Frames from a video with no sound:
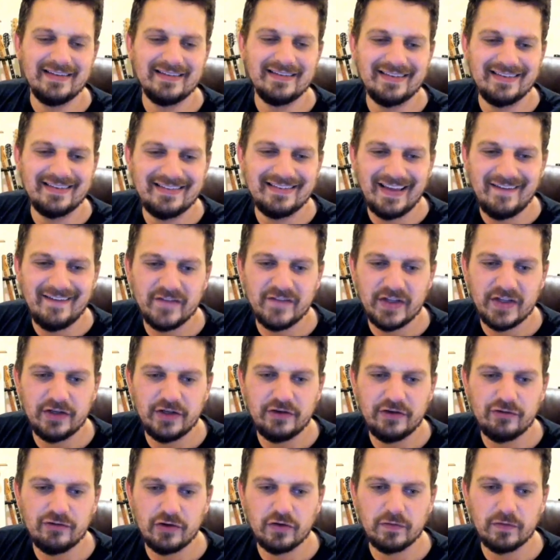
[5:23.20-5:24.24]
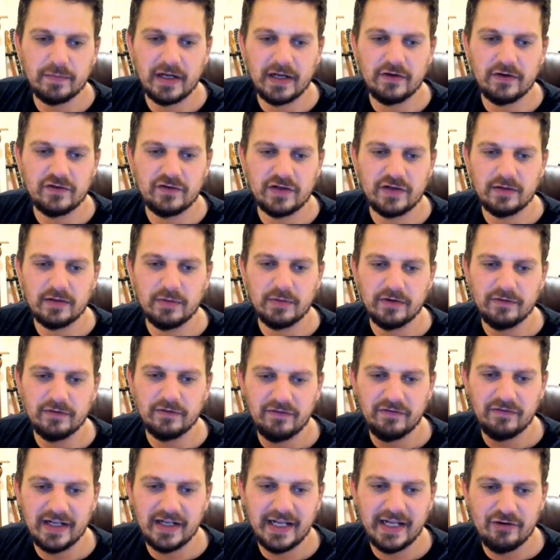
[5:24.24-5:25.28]
a 17-year-old Spanish gentleman,
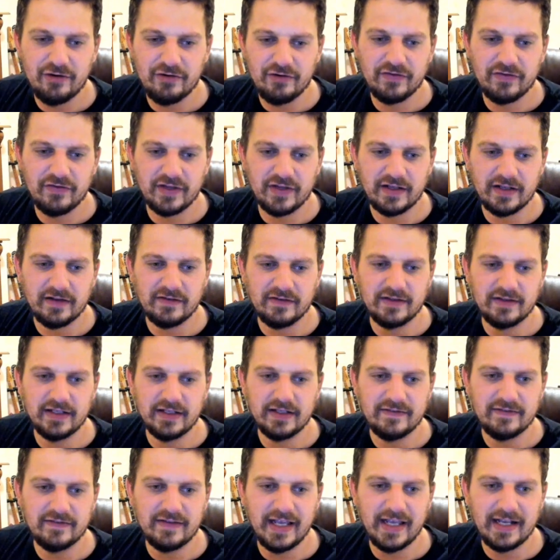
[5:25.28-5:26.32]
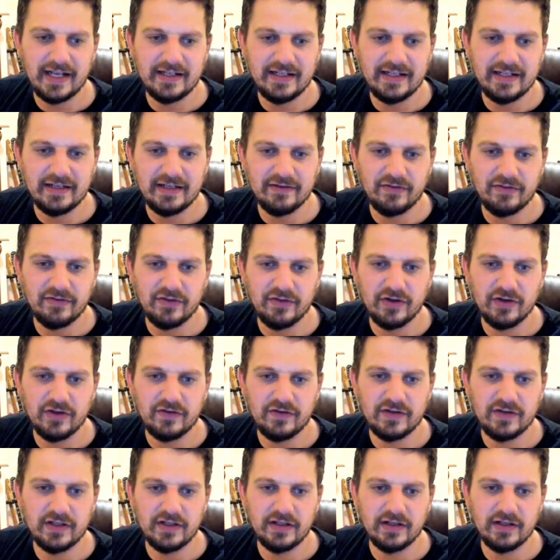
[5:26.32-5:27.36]
flair of 16, technique of
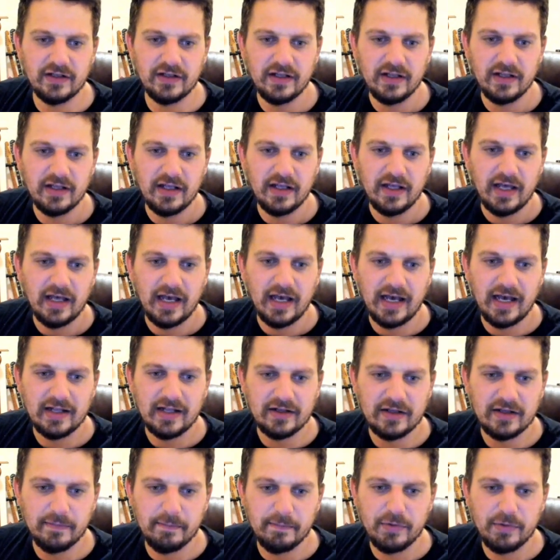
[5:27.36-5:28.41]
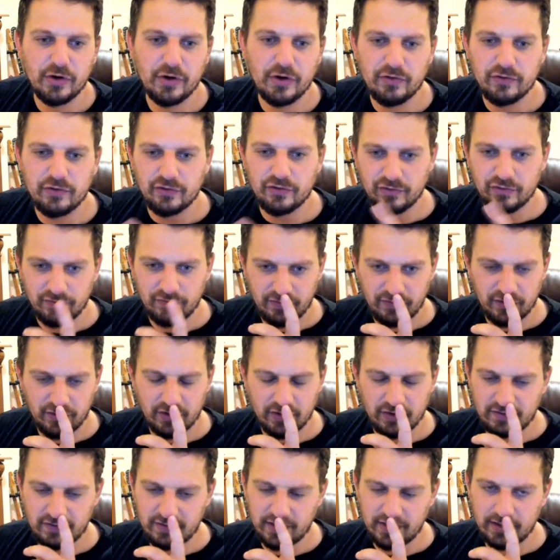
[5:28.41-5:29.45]
13, and composure of
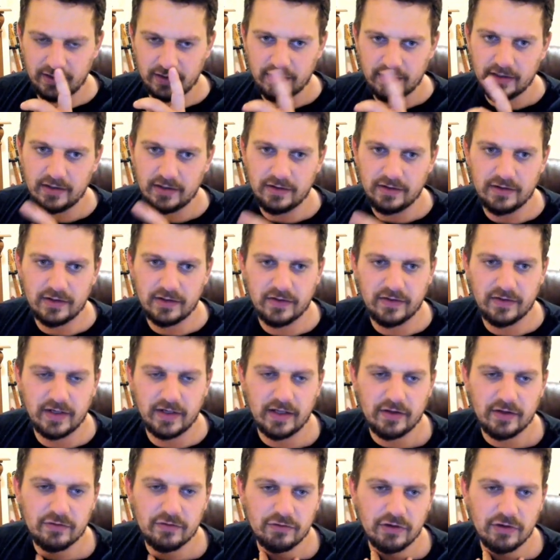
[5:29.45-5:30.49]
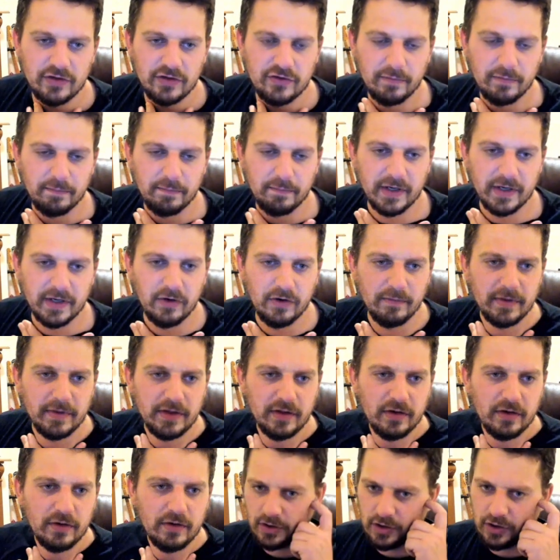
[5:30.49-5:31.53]
13. Nothing else really jumping out at me
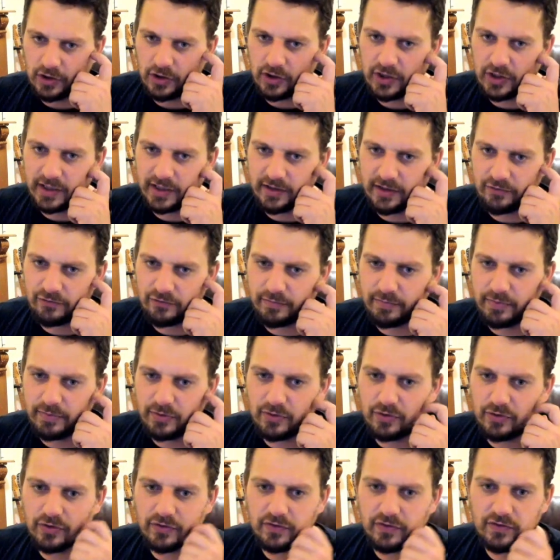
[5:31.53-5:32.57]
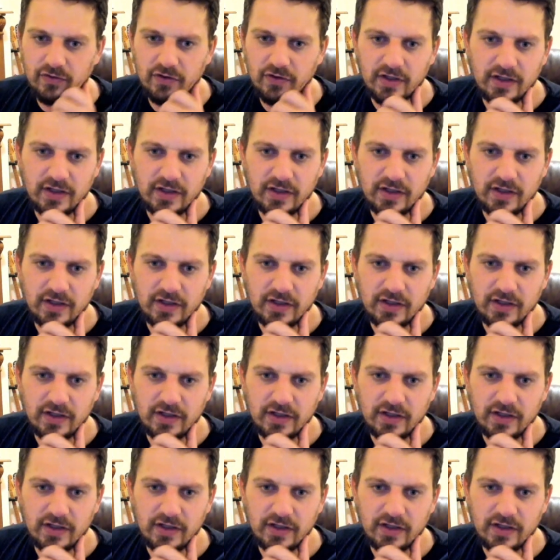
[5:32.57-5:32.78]
though. Looking at his reports,